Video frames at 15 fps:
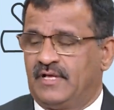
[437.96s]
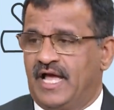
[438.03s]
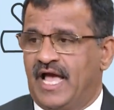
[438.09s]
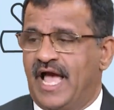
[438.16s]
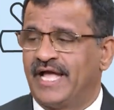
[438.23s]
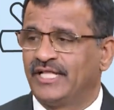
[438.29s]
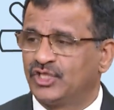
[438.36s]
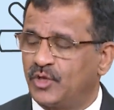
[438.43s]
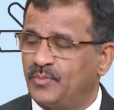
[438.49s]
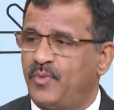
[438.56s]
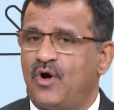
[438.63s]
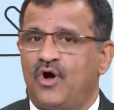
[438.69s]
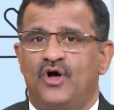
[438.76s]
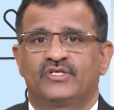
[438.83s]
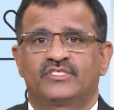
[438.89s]

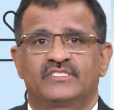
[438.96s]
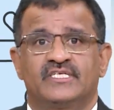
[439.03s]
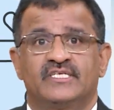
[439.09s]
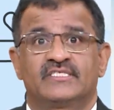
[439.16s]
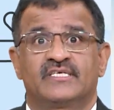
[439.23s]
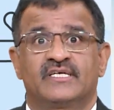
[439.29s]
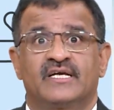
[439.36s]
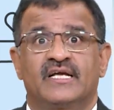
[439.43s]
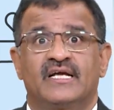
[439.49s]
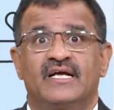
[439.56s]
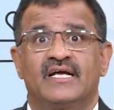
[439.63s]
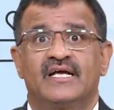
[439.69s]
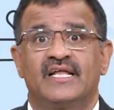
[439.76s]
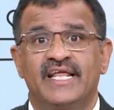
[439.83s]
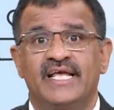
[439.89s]
Anthropos is a
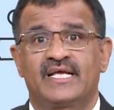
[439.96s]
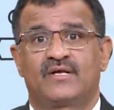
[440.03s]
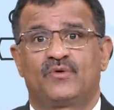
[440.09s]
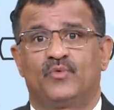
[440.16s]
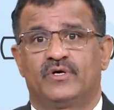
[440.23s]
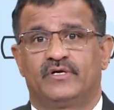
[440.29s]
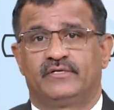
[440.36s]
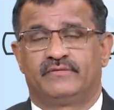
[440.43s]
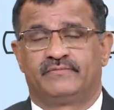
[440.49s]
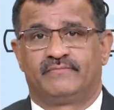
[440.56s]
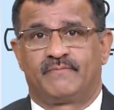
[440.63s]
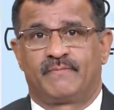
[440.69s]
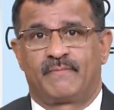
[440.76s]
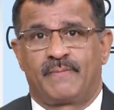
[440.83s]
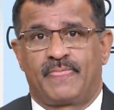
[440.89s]
Greek word
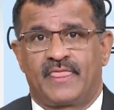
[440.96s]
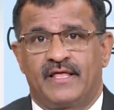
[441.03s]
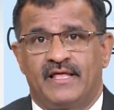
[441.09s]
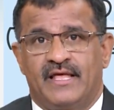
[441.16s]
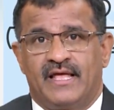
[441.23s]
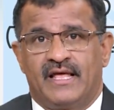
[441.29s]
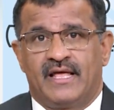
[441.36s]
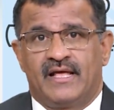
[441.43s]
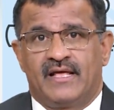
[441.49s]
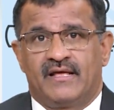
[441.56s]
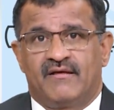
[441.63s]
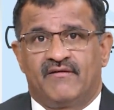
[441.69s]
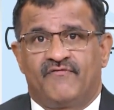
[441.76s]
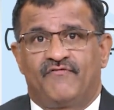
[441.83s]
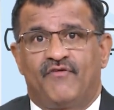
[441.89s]

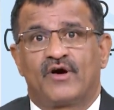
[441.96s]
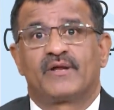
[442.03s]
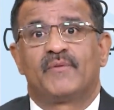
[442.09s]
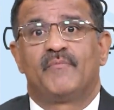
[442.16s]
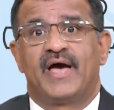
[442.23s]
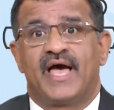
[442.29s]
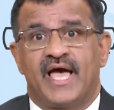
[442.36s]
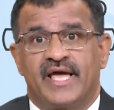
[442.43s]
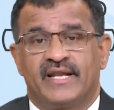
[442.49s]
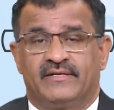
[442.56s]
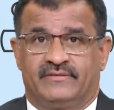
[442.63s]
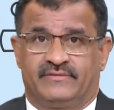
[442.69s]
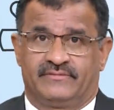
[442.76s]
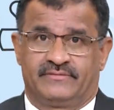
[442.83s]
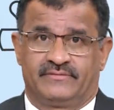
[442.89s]
for a
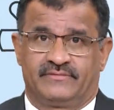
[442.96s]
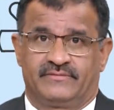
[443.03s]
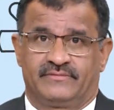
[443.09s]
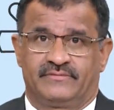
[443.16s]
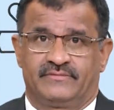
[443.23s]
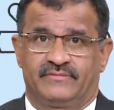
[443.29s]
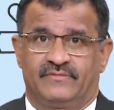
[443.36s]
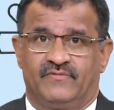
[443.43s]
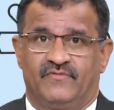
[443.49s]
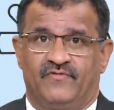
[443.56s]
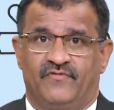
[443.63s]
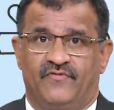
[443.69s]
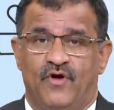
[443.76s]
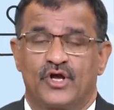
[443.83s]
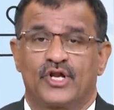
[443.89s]
man,
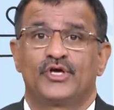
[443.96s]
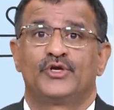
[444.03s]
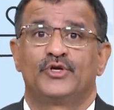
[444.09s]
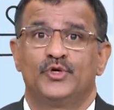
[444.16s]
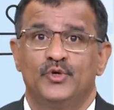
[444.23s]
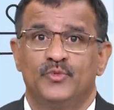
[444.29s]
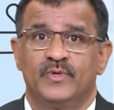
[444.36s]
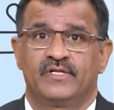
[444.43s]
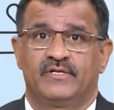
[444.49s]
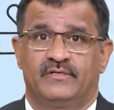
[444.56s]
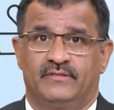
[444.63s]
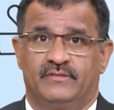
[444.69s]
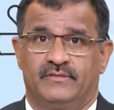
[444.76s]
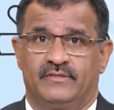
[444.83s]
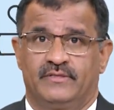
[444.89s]
for a
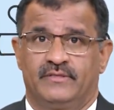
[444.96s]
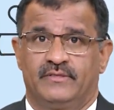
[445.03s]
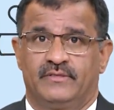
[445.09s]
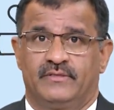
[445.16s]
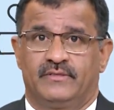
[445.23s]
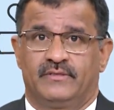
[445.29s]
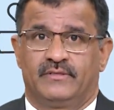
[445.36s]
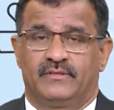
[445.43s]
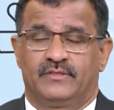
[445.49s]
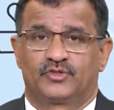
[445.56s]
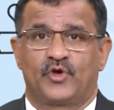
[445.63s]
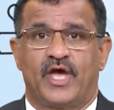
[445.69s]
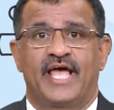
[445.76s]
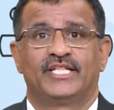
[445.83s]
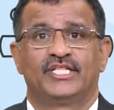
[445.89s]
human.
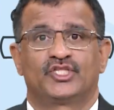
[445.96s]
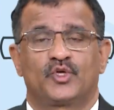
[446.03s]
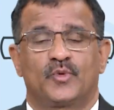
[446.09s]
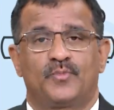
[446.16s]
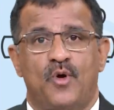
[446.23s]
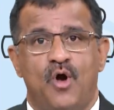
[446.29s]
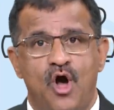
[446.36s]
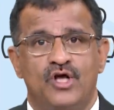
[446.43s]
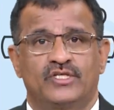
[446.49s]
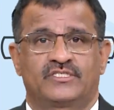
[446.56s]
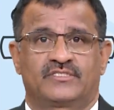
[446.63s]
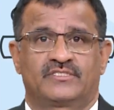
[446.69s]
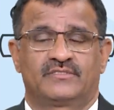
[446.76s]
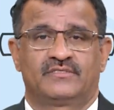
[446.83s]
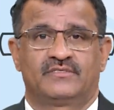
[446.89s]
So
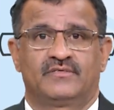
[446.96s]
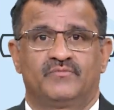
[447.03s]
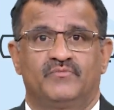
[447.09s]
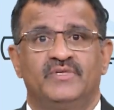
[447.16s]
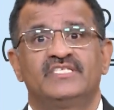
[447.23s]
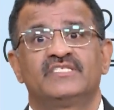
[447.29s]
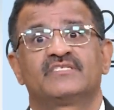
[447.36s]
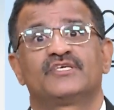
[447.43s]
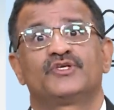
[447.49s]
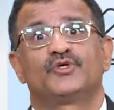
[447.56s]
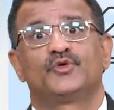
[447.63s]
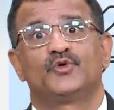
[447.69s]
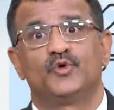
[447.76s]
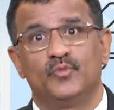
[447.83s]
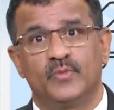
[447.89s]
anthropos means
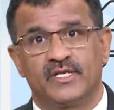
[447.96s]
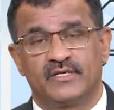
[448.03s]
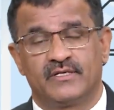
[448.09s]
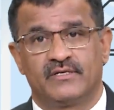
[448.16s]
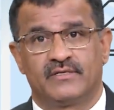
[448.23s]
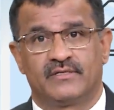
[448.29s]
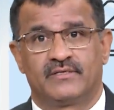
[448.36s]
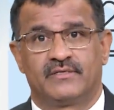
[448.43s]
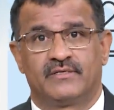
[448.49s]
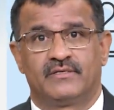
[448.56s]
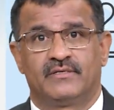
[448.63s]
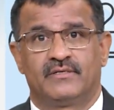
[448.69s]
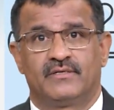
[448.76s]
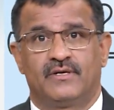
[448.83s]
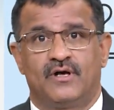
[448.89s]
human
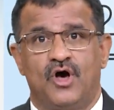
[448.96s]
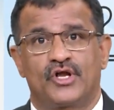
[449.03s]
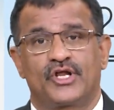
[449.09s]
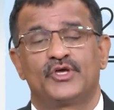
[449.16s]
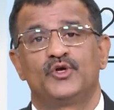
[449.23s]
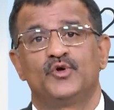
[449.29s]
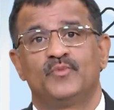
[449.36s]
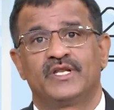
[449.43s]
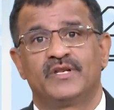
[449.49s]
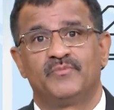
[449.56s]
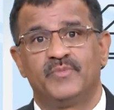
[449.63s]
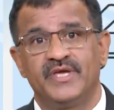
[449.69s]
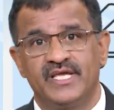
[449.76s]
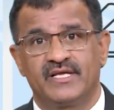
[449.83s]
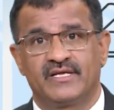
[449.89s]
or a human
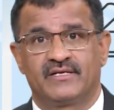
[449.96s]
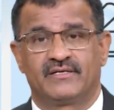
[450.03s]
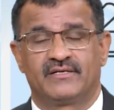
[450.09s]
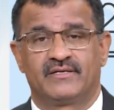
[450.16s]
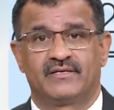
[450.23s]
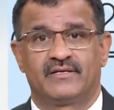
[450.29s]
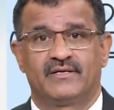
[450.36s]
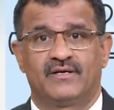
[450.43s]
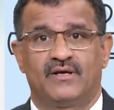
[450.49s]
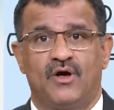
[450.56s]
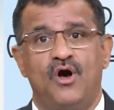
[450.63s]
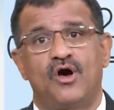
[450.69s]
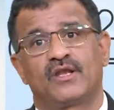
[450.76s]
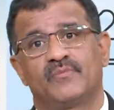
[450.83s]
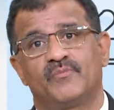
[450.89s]
being,
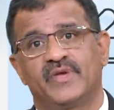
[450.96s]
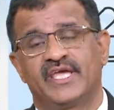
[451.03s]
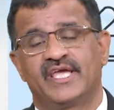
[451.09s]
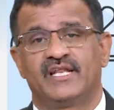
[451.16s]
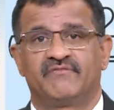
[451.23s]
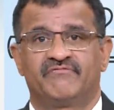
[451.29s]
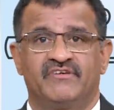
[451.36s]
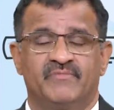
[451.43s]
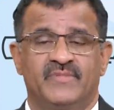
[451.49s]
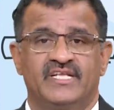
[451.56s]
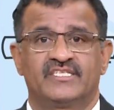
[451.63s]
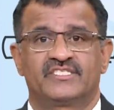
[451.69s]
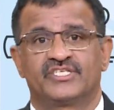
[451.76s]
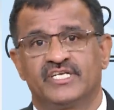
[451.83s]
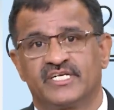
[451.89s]
all male,
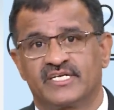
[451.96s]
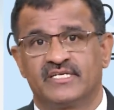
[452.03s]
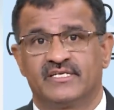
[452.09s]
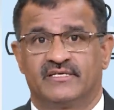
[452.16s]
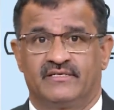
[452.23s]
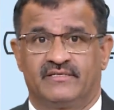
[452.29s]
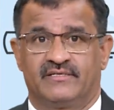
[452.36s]
female, children.